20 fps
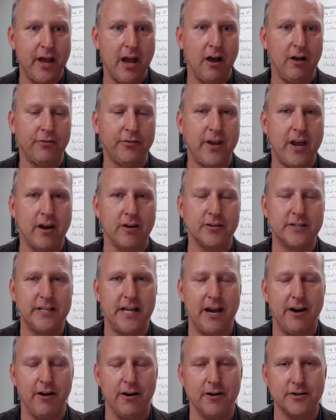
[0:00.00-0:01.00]
the healthcare
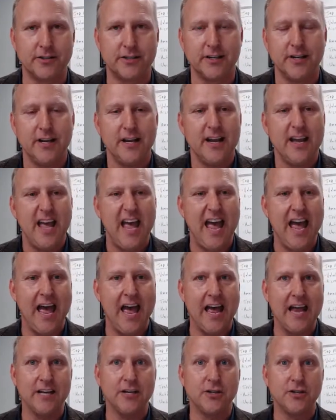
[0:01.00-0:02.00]
centers
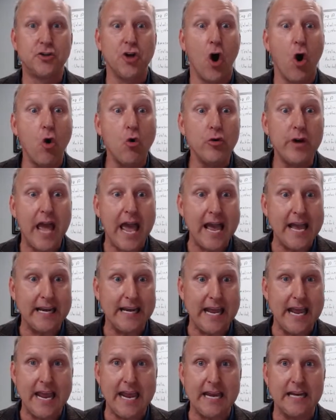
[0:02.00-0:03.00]
and
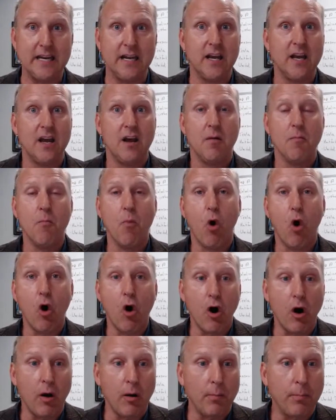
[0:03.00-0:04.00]
donating
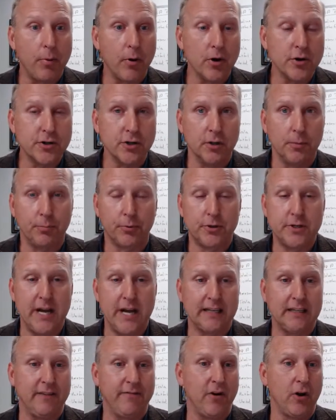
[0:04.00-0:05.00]
more personal
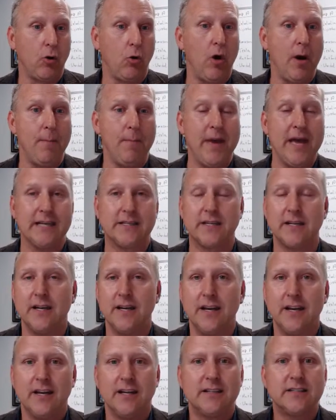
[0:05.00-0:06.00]
protective equipment.
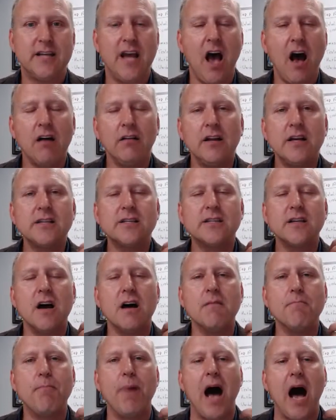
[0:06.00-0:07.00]
Tell us
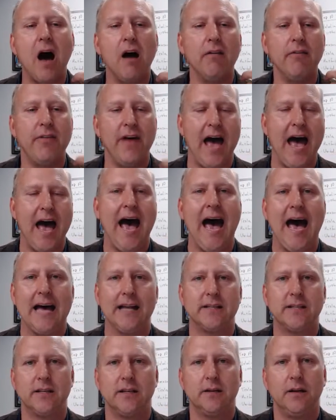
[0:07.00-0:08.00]
about
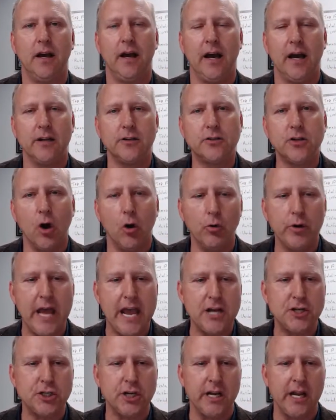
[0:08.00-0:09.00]
that
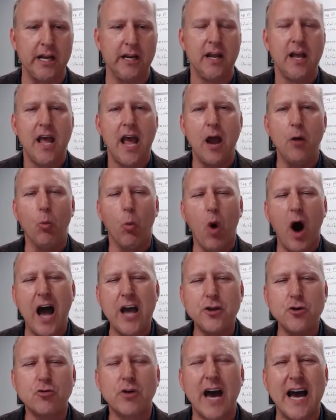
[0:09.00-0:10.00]
donation and why
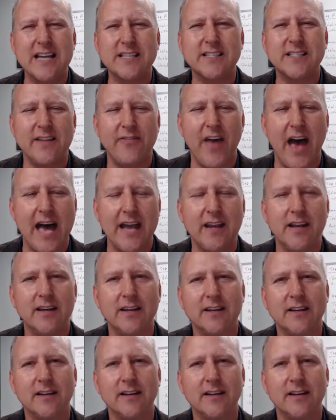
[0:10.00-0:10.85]
you guys did that.